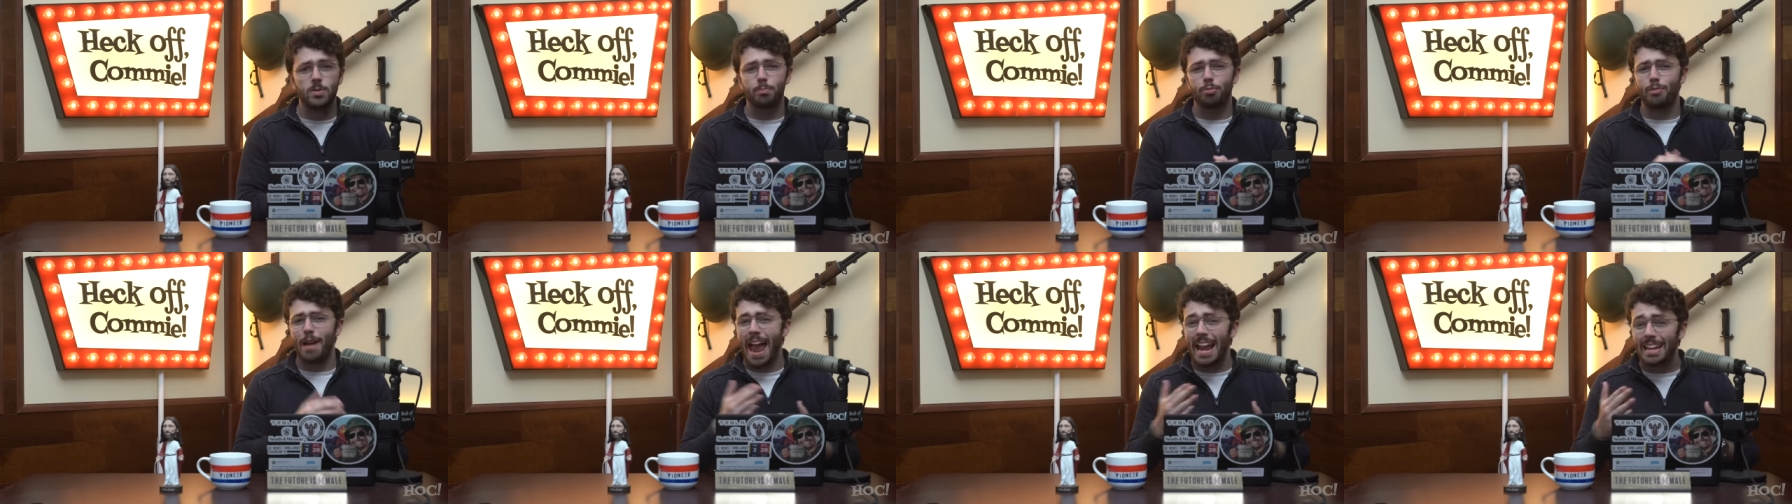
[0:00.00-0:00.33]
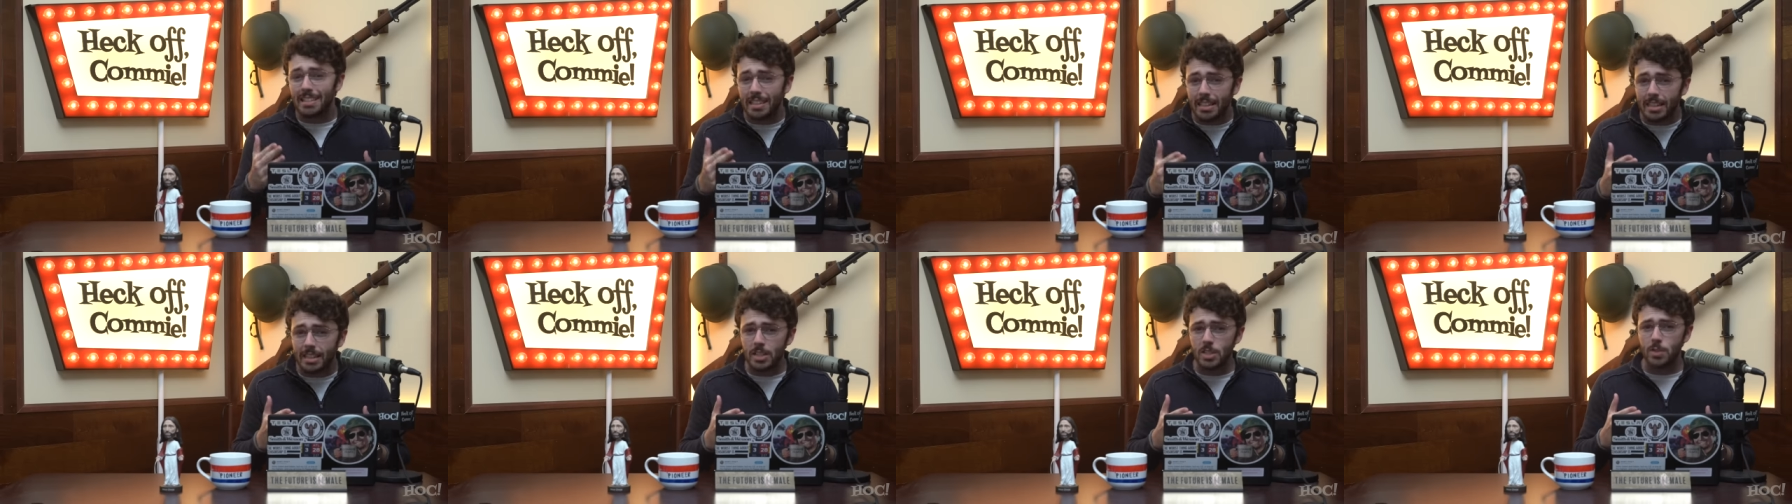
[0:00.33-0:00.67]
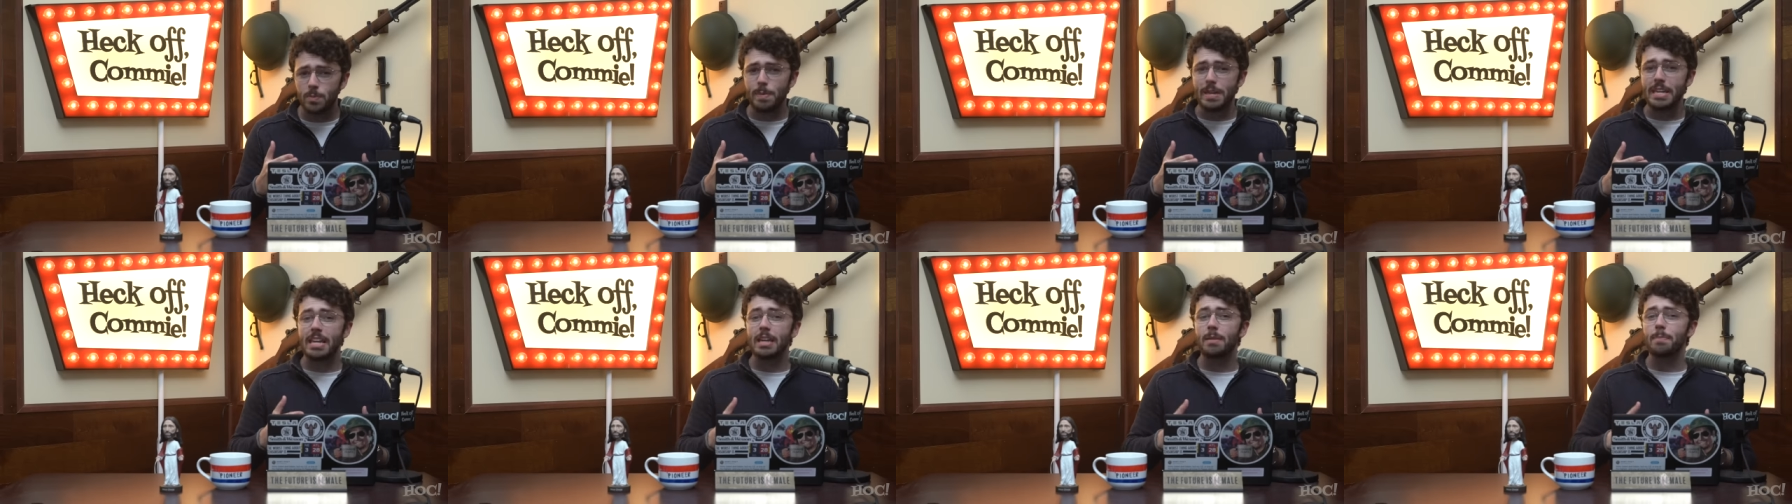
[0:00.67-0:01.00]
practically
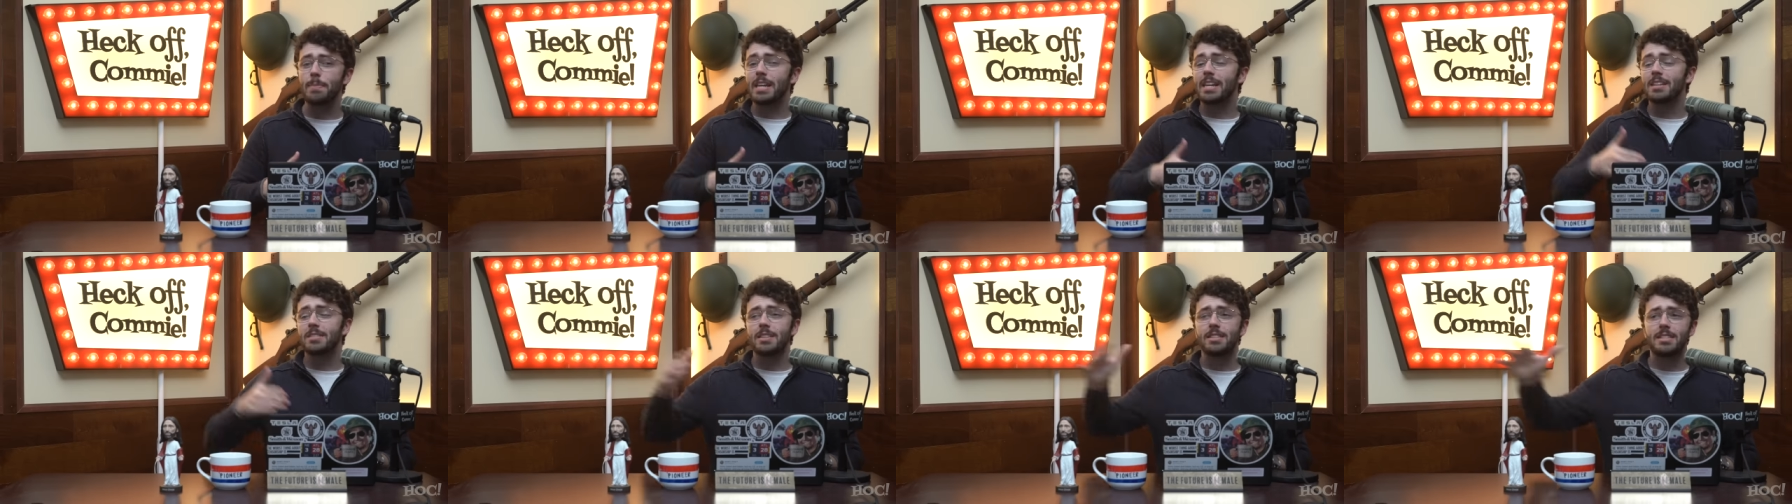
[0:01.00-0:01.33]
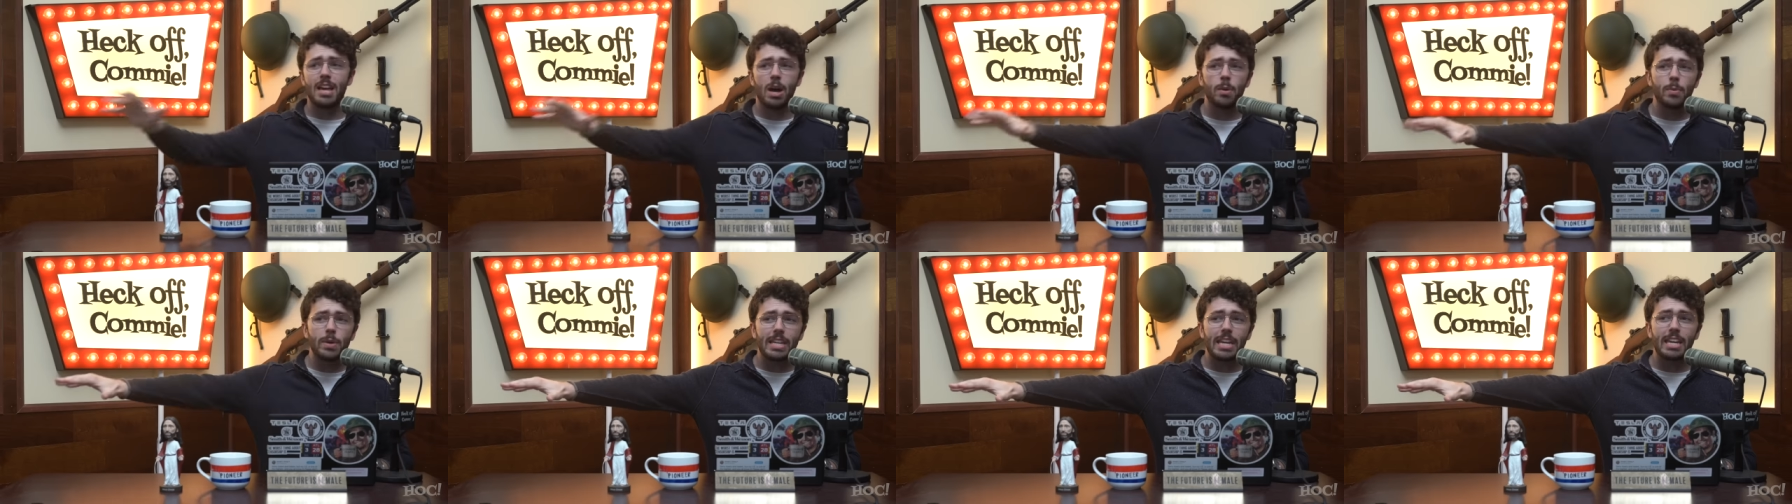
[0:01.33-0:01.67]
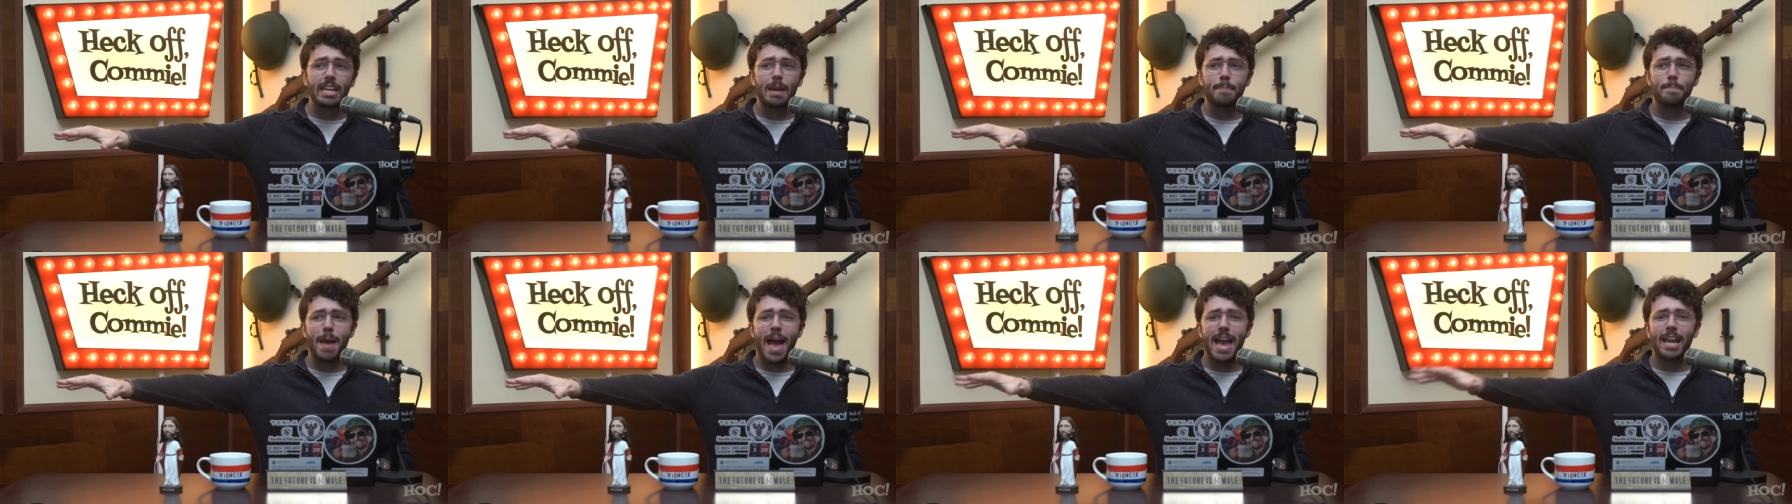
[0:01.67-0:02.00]
speaking, because until we can
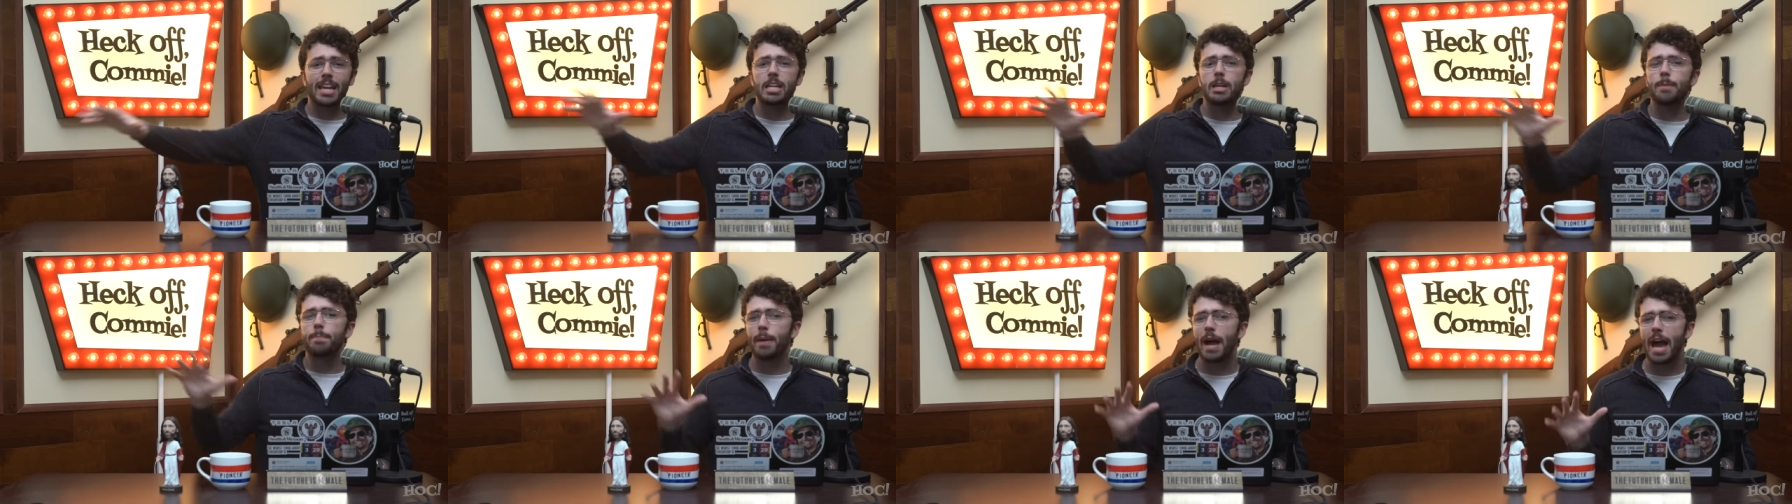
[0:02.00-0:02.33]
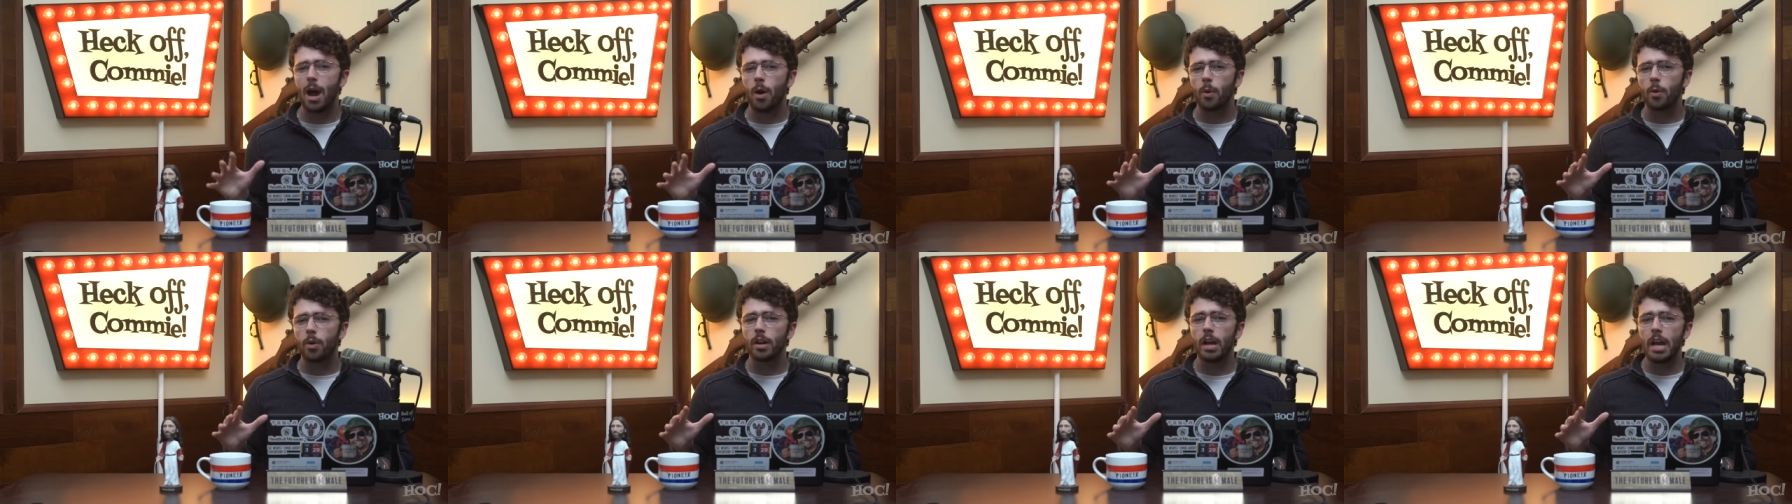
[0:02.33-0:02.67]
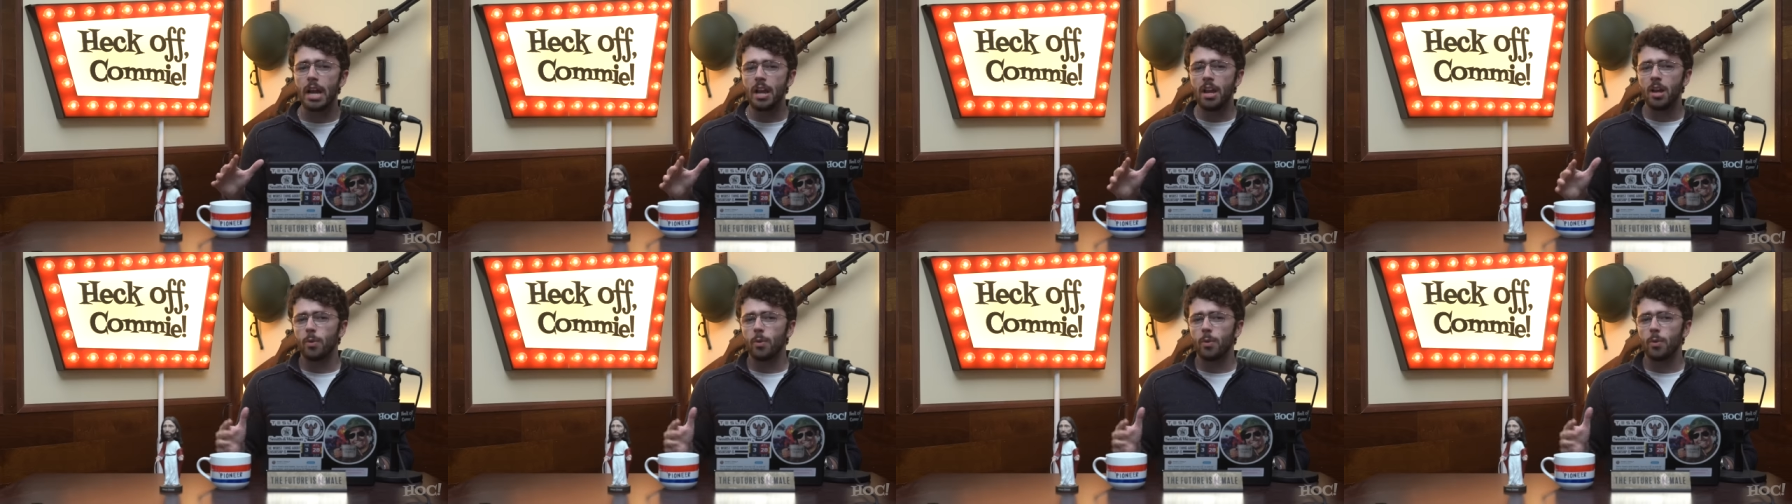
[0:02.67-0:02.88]
get back into power,